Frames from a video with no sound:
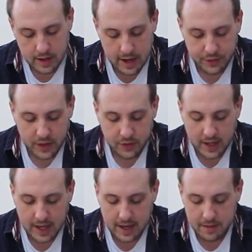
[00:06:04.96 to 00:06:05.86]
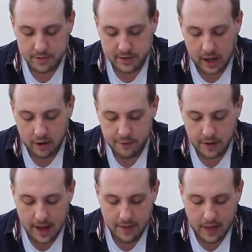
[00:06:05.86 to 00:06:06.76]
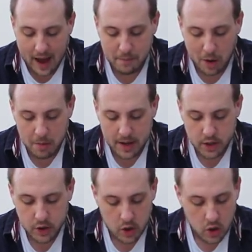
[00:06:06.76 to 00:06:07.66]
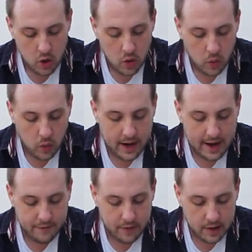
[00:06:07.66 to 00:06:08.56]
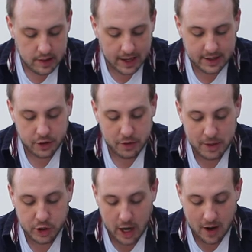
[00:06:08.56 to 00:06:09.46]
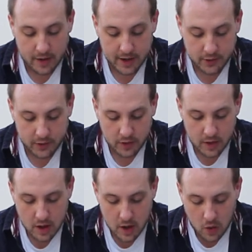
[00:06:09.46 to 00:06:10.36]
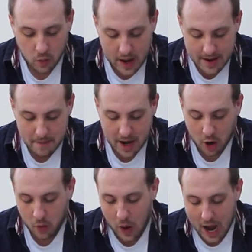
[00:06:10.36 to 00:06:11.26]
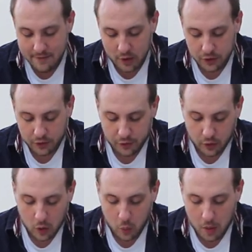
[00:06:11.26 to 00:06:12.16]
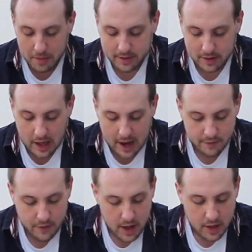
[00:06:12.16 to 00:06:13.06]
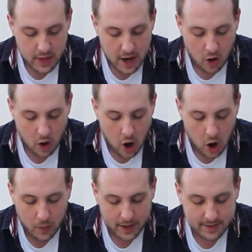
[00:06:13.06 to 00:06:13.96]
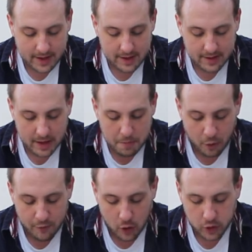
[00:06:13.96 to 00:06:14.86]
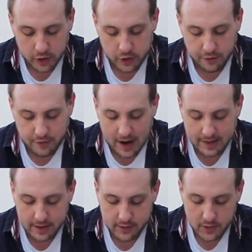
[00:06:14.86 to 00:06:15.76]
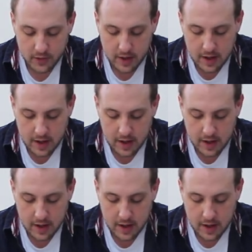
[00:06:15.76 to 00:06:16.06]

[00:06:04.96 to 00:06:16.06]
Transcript: I think the king himself, at that moment, would have liked to be Chaereas. When men are rivals for a woman's love, they are always easily provoked to violence.